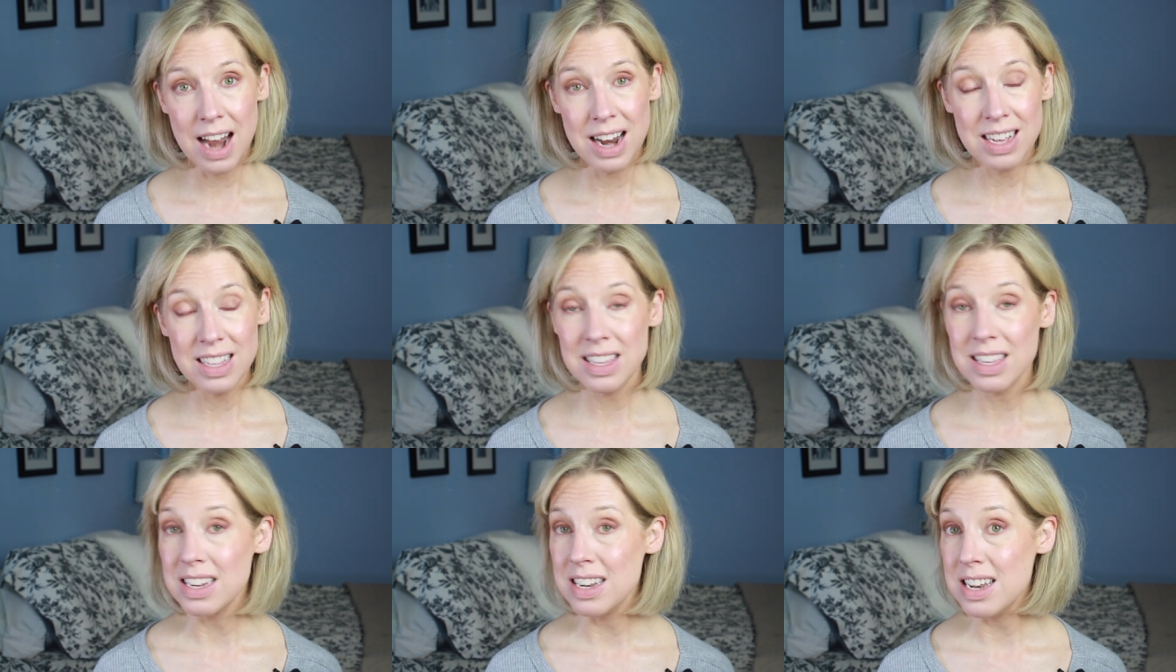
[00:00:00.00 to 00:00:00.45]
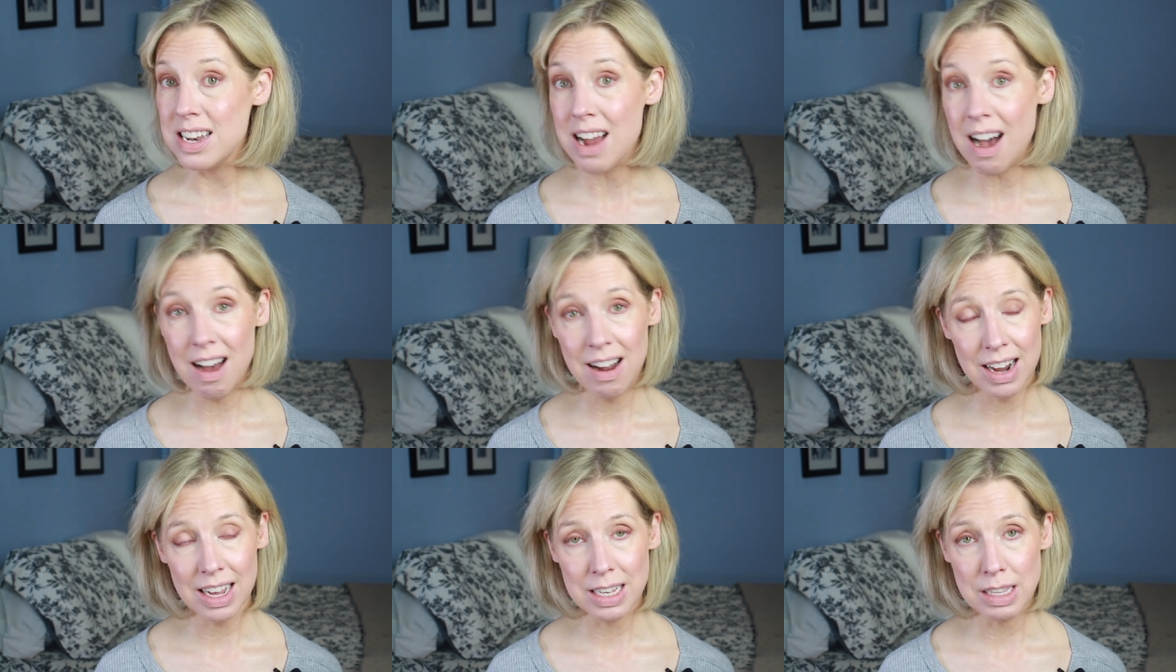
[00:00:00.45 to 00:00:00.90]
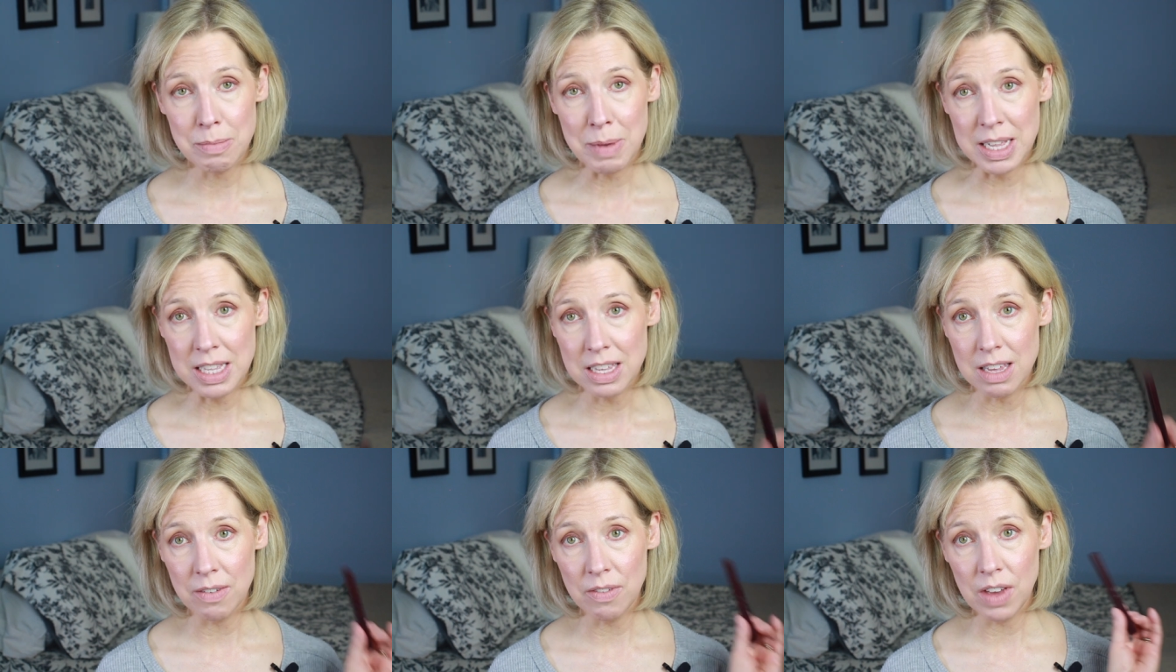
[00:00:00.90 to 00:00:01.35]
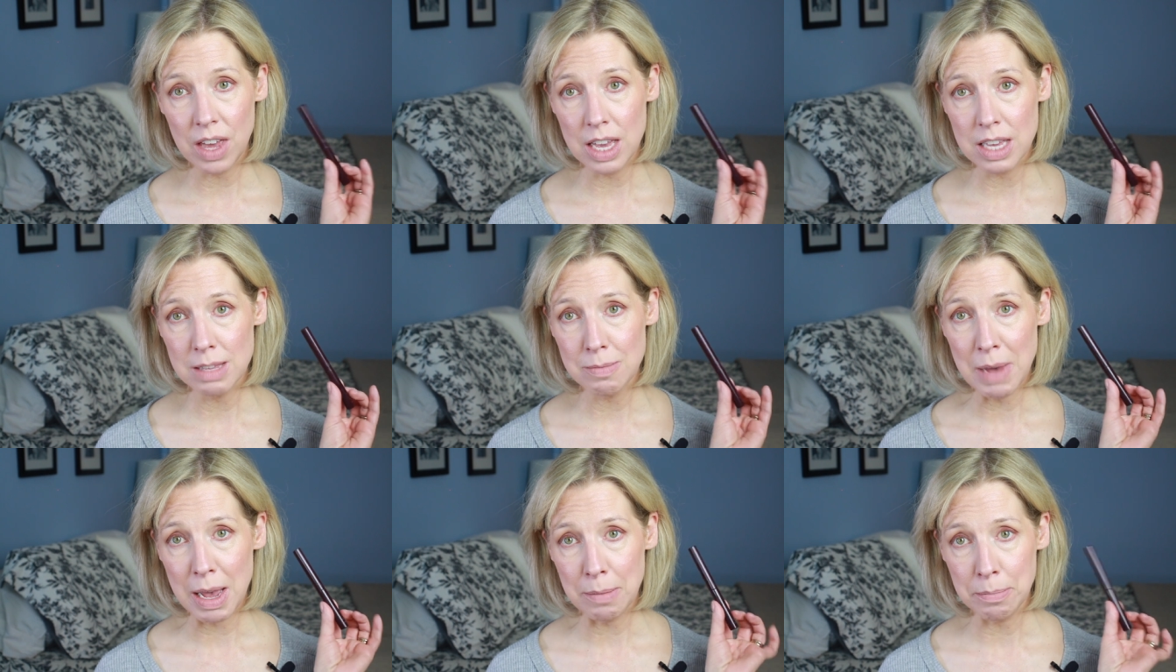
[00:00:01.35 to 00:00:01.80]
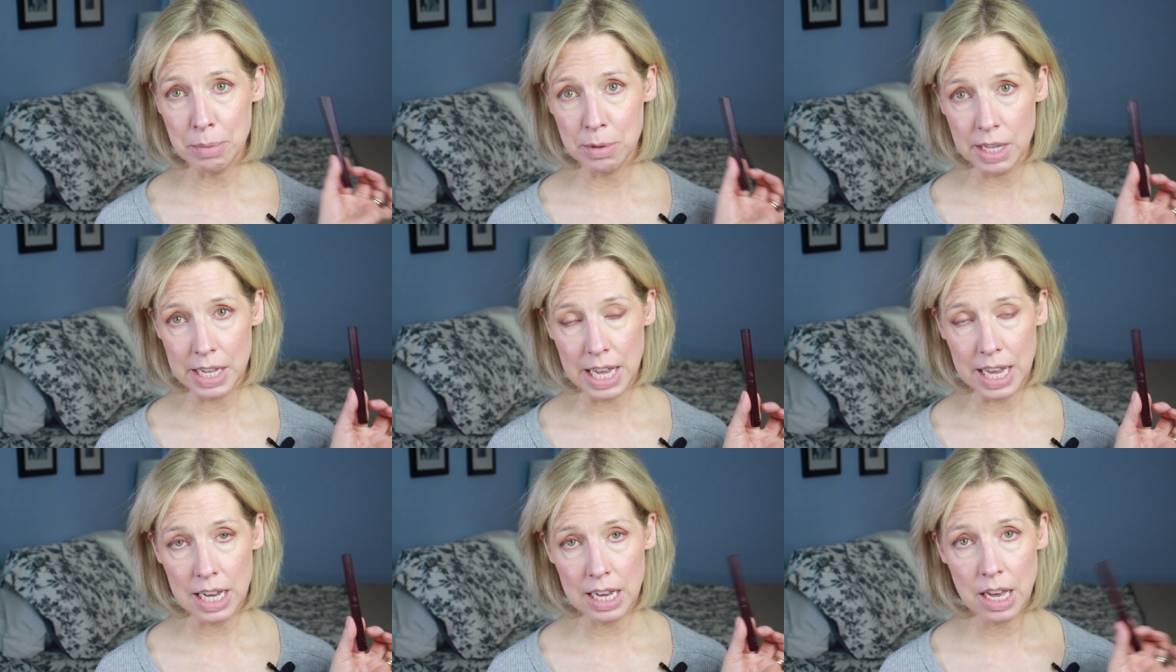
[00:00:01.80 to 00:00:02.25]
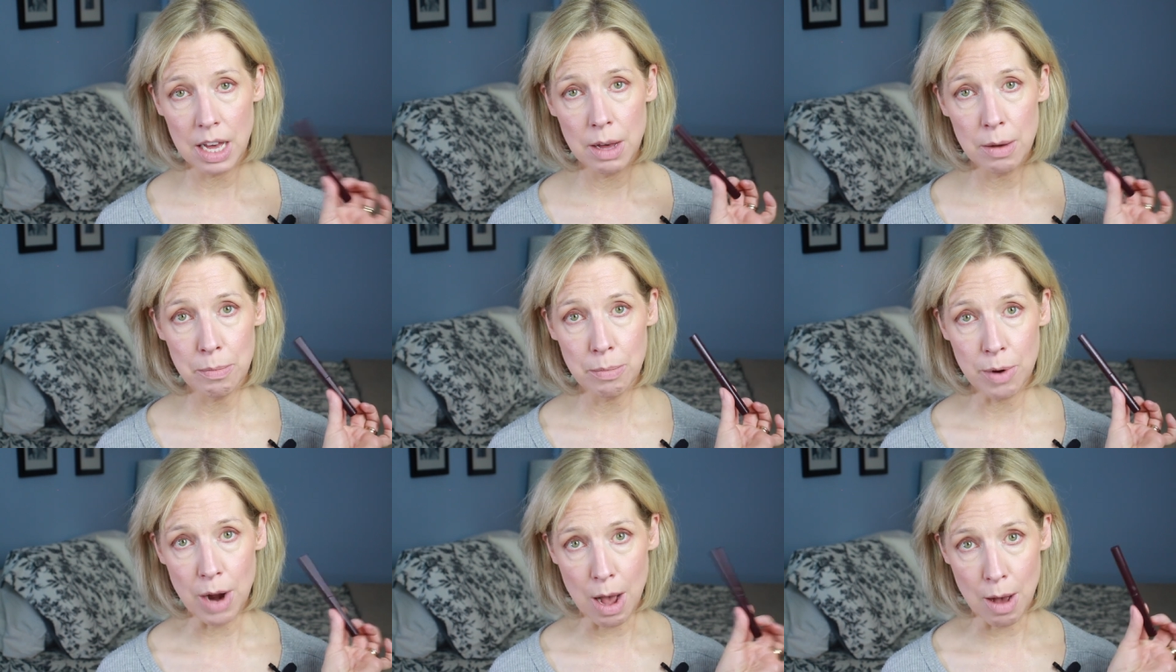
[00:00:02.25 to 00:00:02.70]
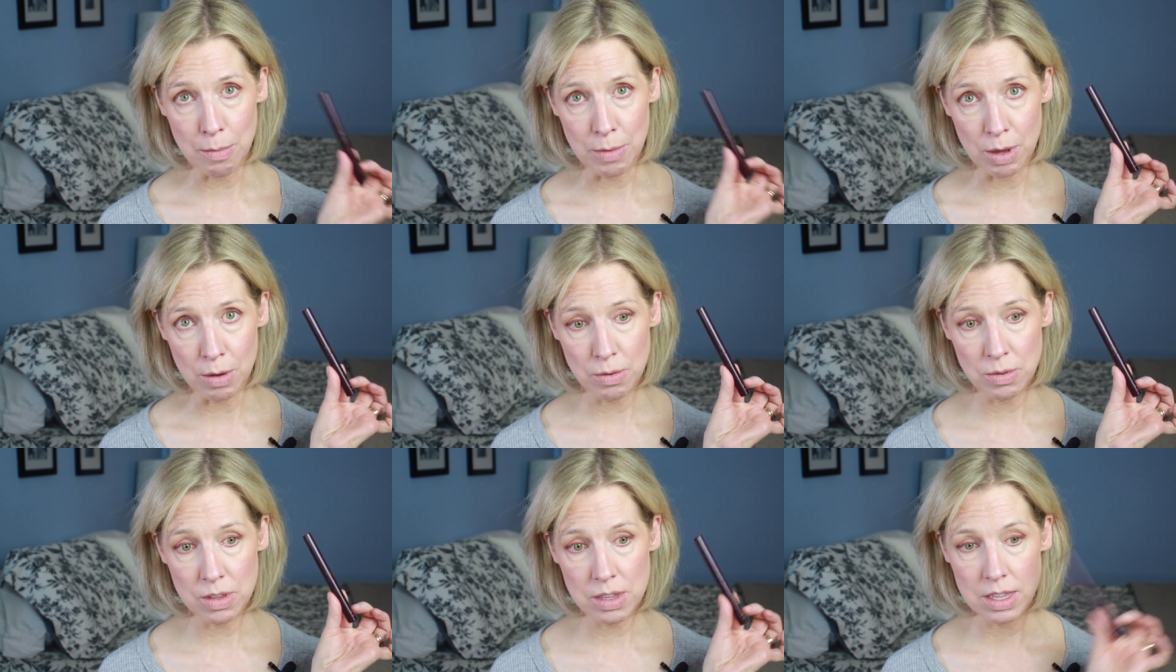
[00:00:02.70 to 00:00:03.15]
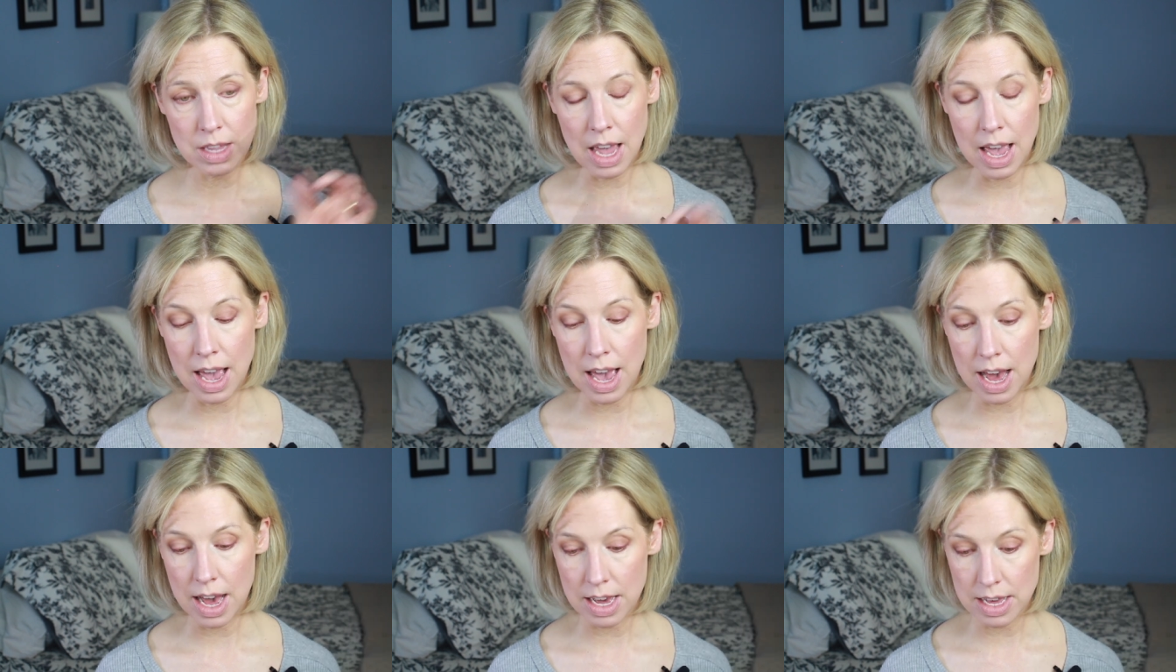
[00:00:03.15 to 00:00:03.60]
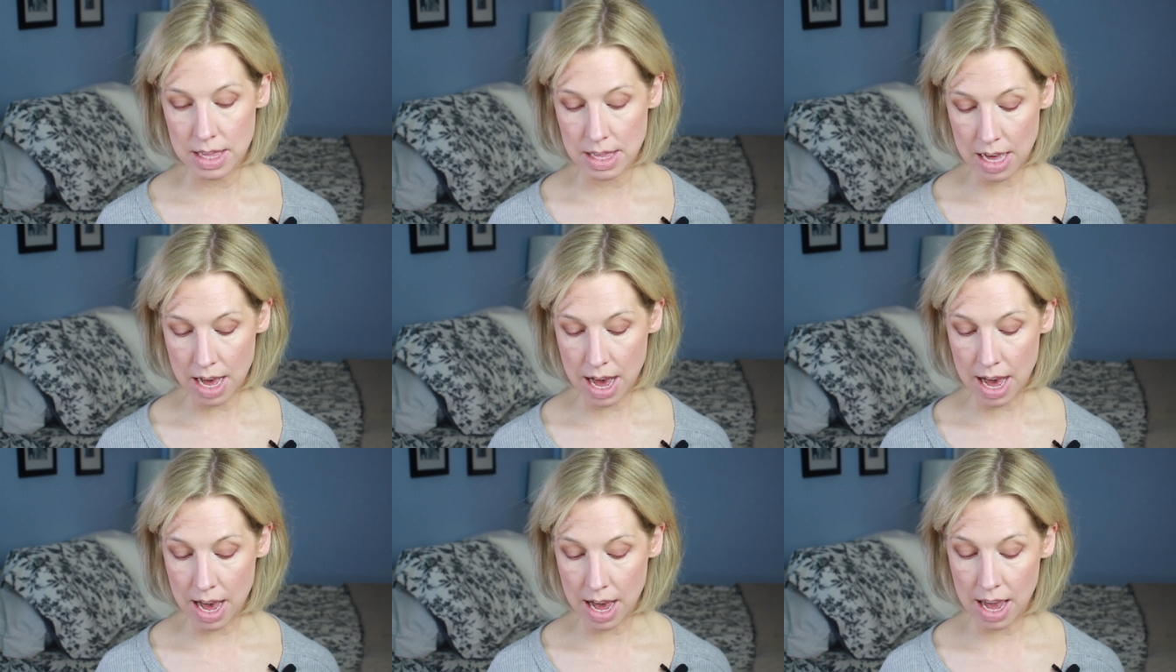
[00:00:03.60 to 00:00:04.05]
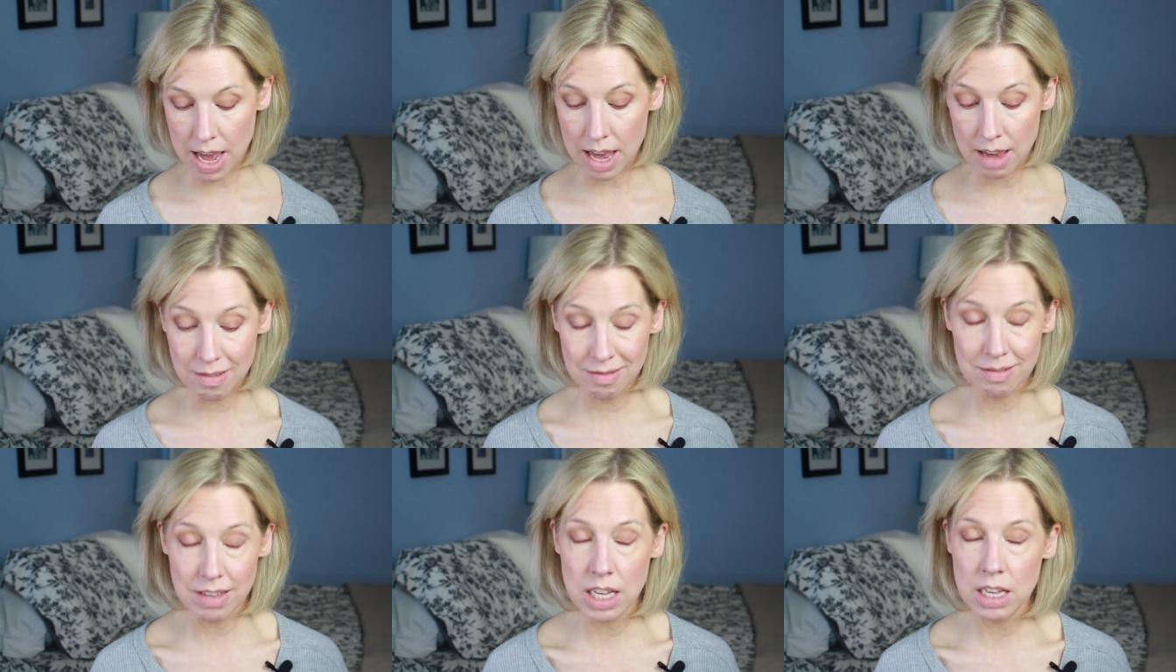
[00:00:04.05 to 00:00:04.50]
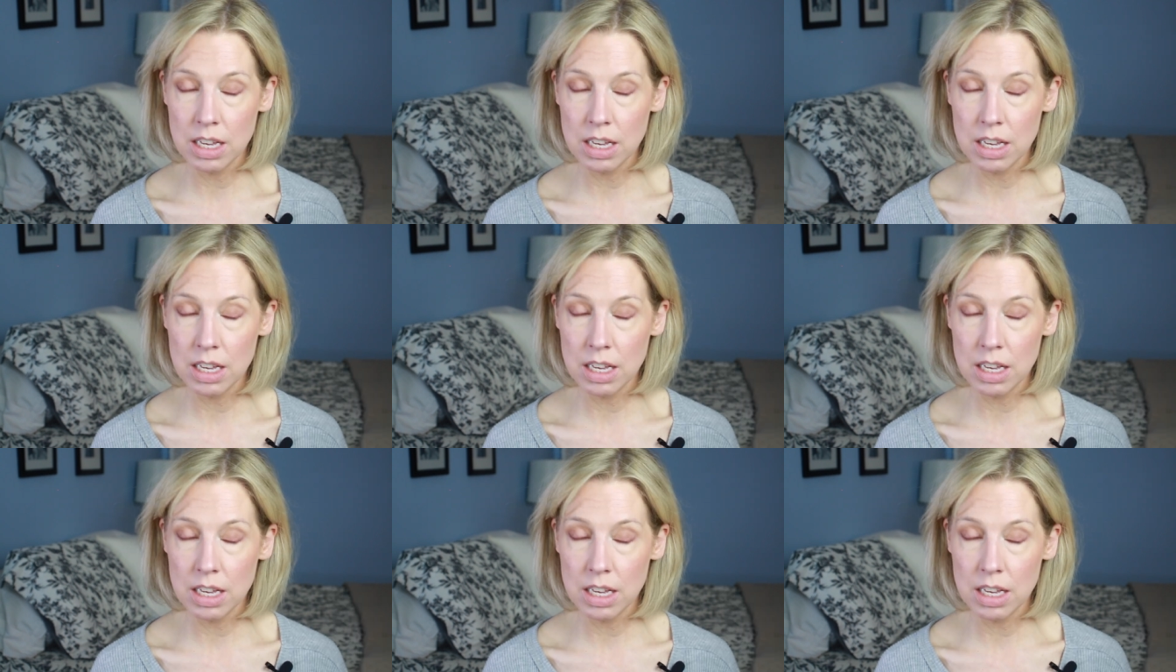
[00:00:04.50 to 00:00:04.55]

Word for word: and it's not expensive, is my Blink Brow Mousse. And I,